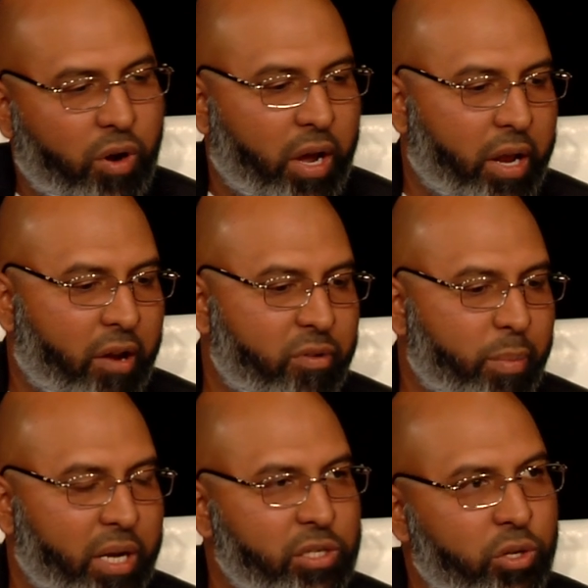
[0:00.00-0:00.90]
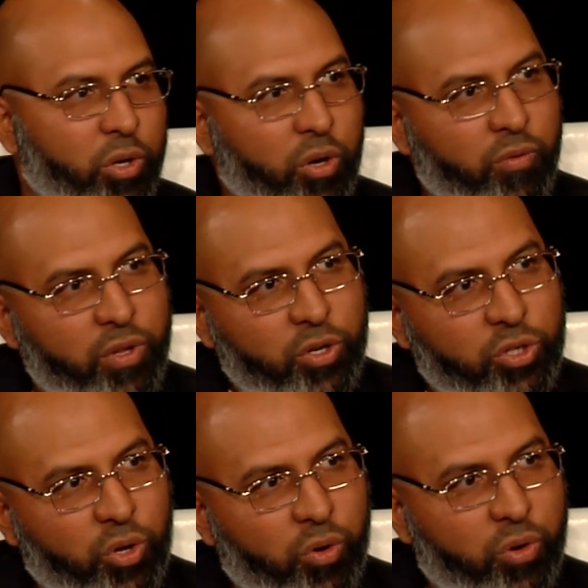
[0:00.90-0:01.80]
and everybody's looking over their
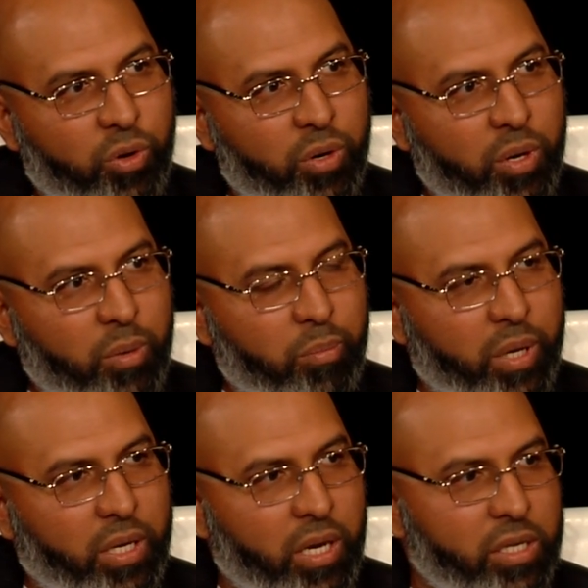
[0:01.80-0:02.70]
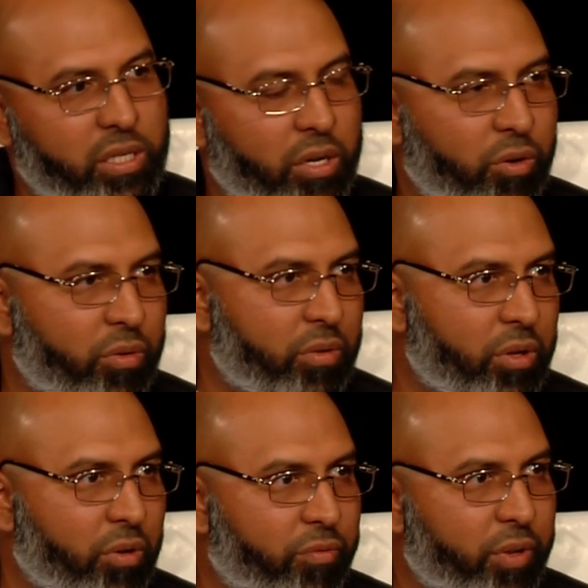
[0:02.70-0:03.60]
shoulder because they don't,
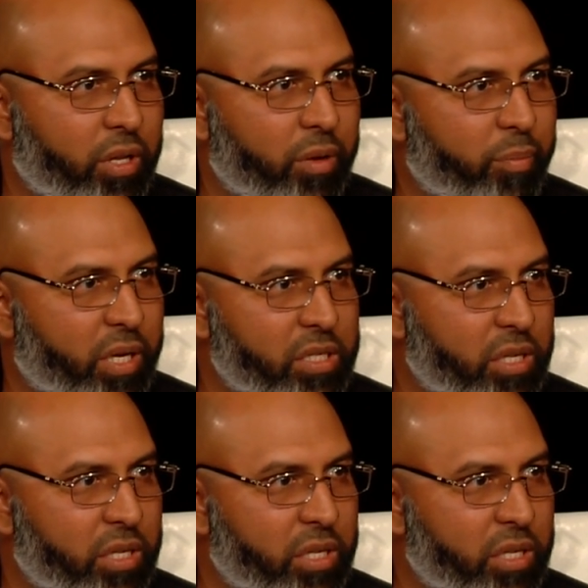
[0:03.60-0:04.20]
you know, because they look a